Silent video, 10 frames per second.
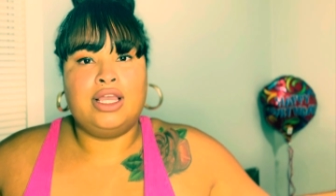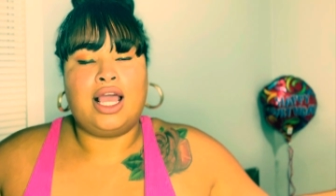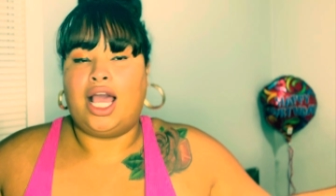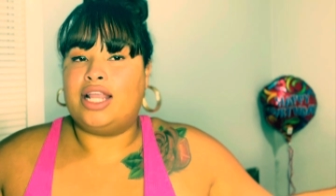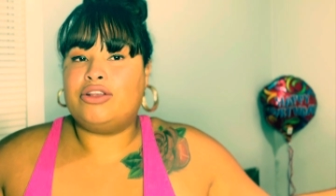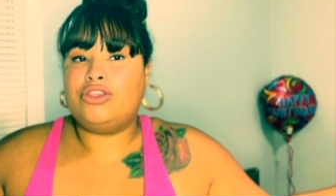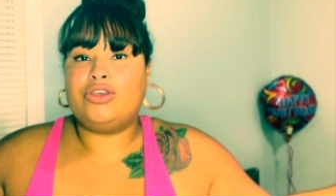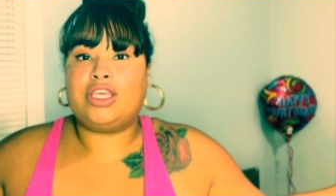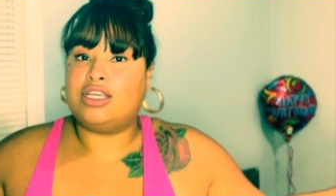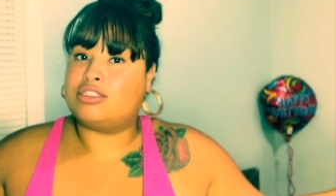I know you
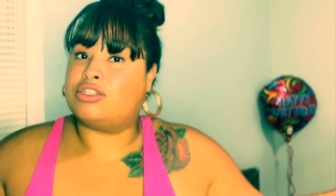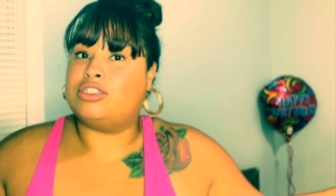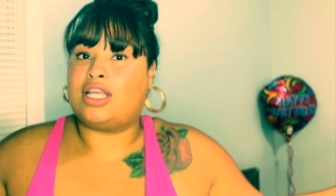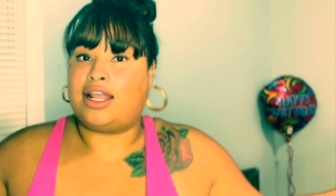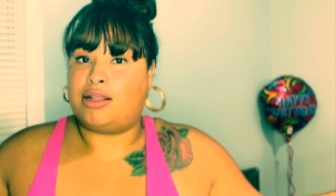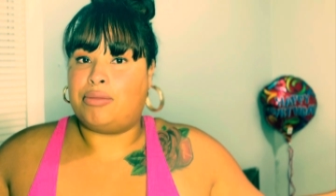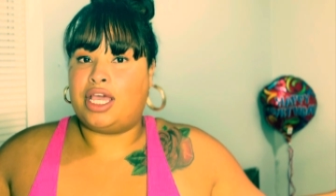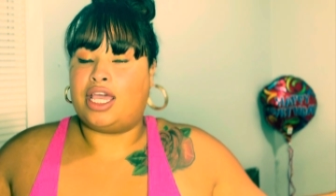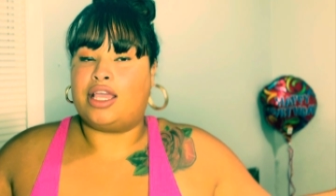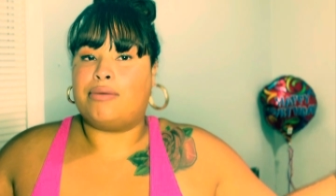can't turn down a
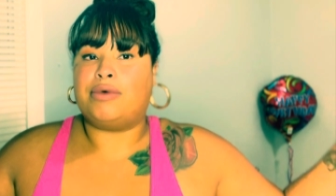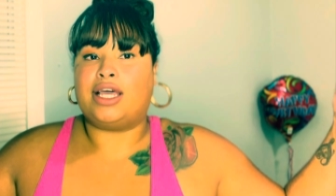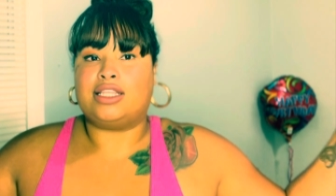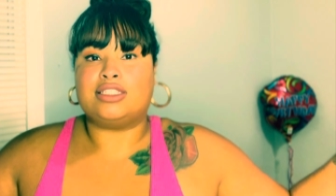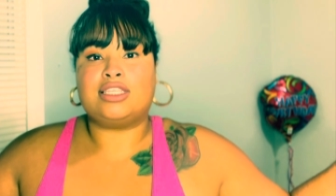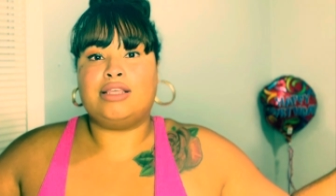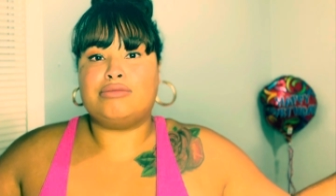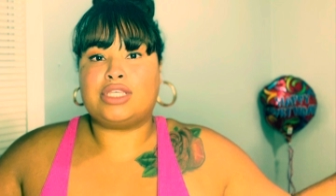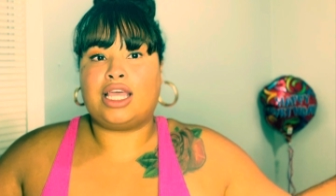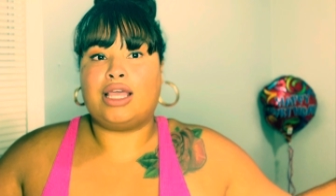bag, but at the same
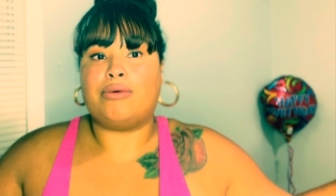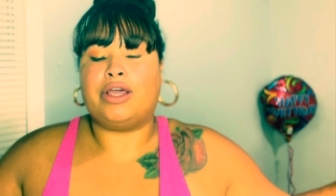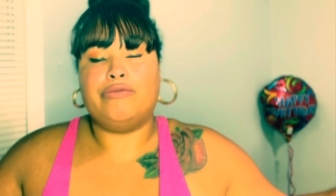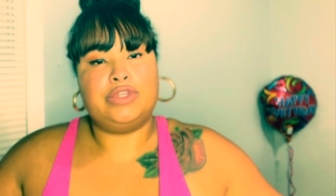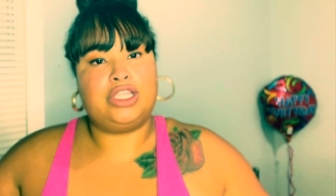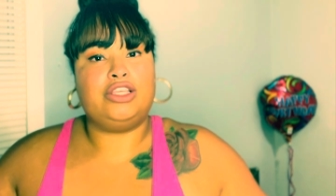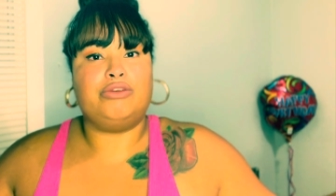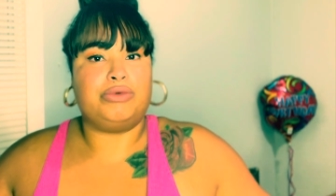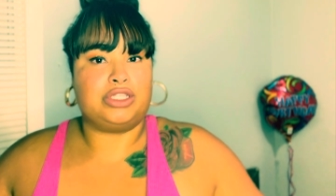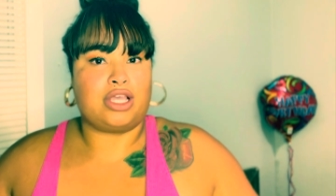time, everything you've
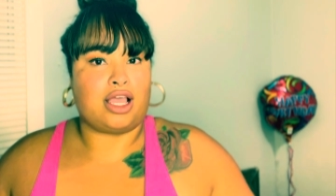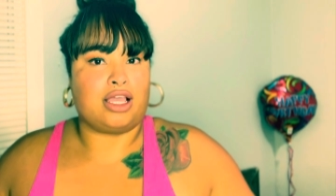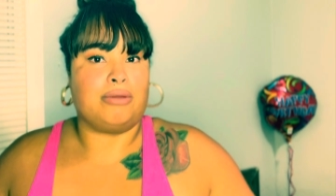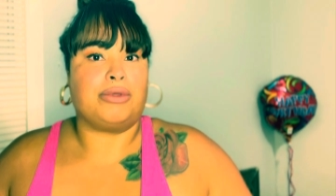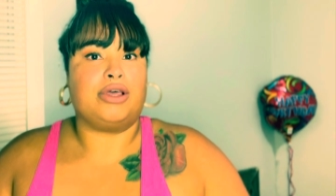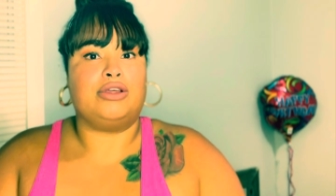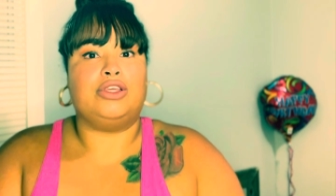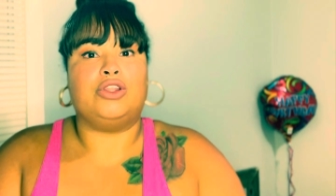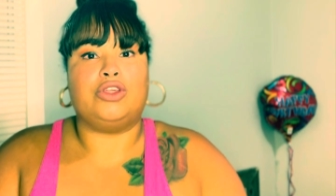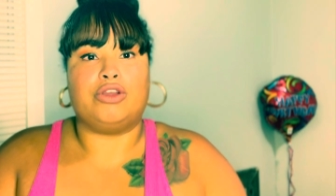been talking about, you
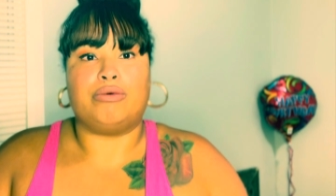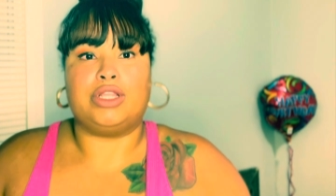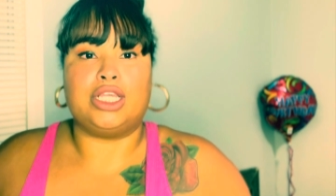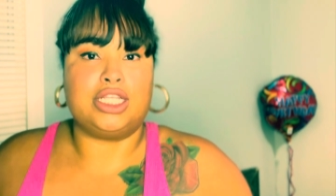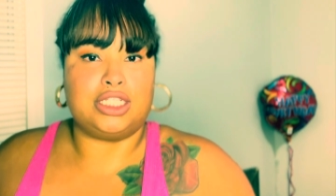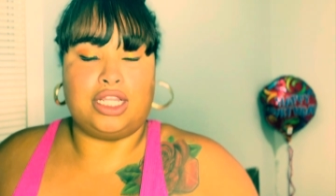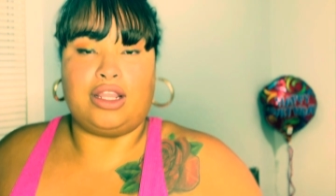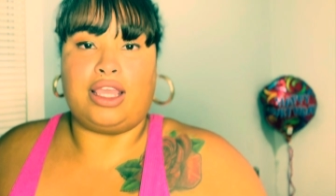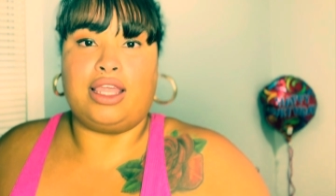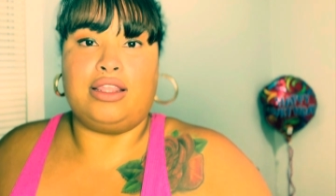know, your religion
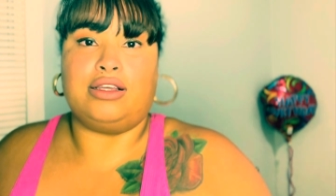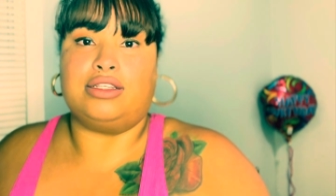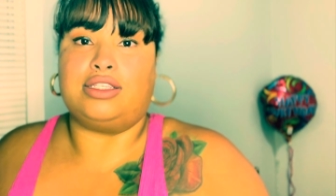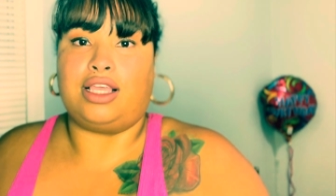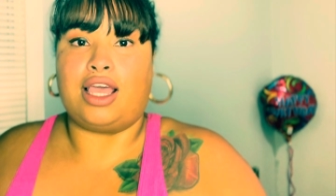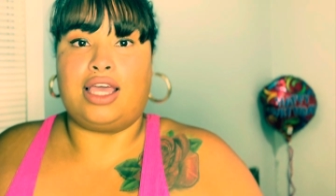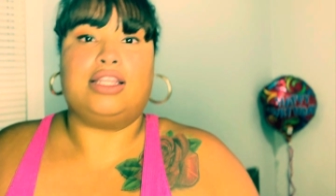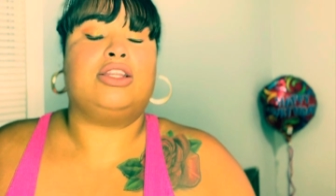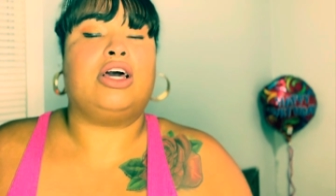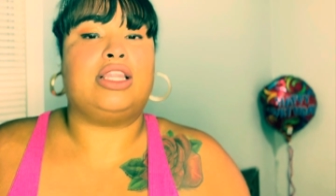and getting it to God
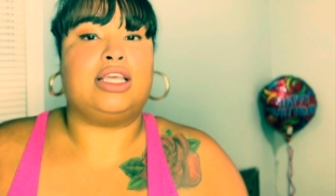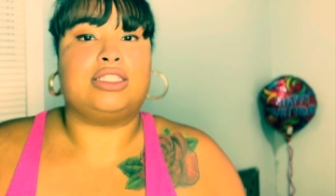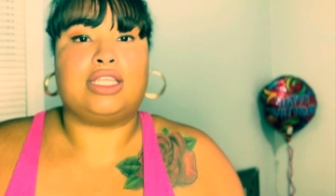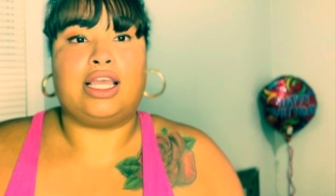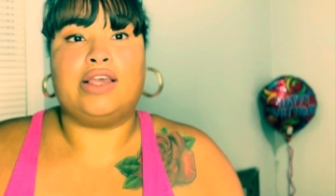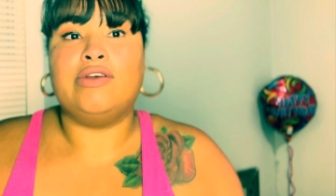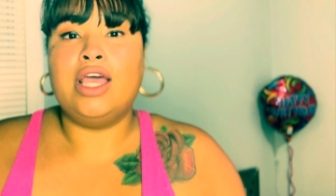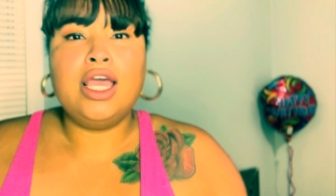and all that stuff,